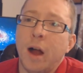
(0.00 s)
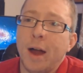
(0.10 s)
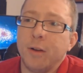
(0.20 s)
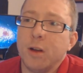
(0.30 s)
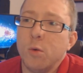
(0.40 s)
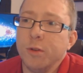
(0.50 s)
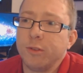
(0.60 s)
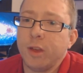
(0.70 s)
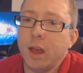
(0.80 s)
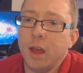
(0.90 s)
I don't know. We'll
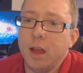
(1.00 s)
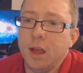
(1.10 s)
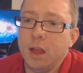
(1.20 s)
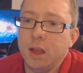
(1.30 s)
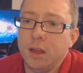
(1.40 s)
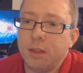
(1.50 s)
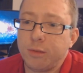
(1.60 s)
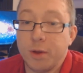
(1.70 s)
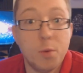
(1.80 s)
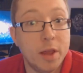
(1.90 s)
say
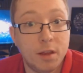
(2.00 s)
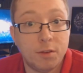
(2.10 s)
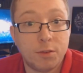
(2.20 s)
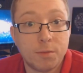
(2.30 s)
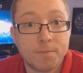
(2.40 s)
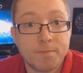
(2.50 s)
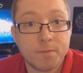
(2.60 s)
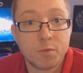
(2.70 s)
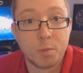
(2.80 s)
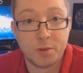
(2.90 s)
three weeks
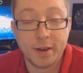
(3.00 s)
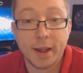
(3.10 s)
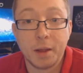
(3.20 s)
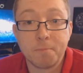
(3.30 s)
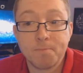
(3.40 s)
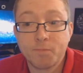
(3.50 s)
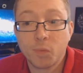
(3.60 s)
from today,